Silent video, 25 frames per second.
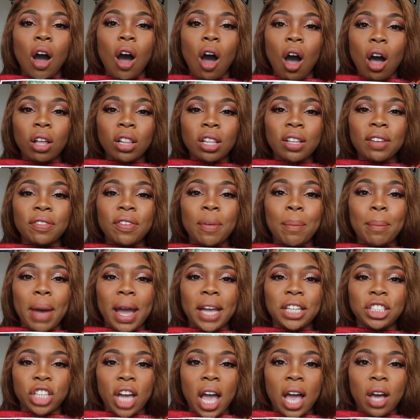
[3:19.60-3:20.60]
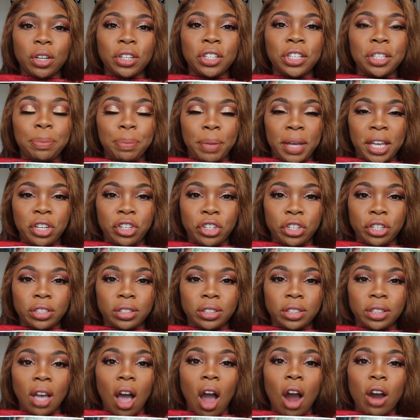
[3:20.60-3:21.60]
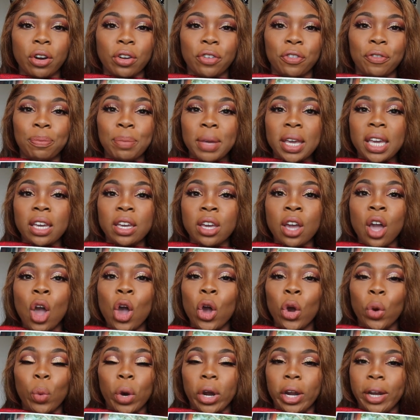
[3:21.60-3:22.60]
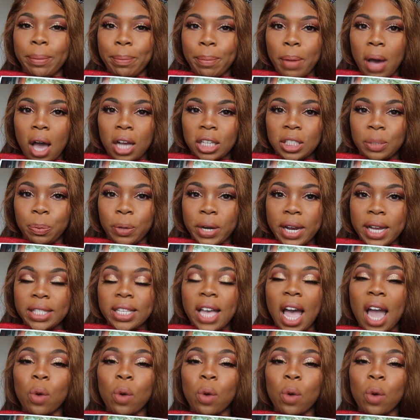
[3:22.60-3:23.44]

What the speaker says: all of my childhood pictures are of me wearing box braids.